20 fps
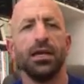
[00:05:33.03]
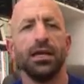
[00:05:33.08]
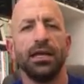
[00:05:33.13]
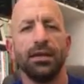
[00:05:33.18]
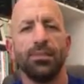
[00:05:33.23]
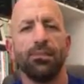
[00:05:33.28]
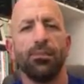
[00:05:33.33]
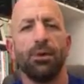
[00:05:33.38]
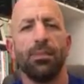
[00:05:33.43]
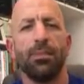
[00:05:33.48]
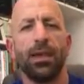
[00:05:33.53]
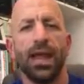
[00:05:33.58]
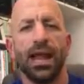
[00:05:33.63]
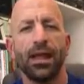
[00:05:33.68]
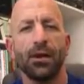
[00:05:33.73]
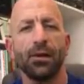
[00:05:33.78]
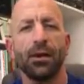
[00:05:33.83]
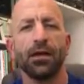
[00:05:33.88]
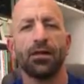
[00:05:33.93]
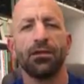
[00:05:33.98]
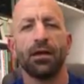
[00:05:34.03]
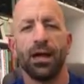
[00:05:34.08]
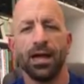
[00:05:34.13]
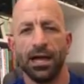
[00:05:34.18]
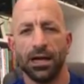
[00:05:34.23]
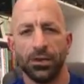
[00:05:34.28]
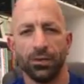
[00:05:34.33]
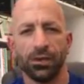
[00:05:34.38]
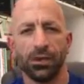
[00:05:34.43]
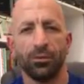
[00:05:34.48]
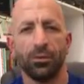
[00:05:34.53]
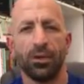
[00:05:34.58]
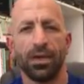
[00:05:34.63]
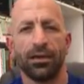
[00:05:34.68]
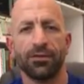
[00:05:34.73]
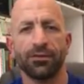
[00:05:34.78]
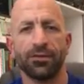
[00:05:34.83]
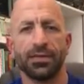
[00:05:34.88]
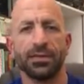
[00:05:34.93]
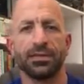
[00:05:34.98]
in preparing a healthy
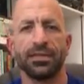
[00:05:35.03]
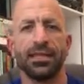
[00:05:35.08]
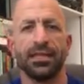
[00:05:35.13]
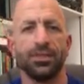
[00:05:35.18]
breakfast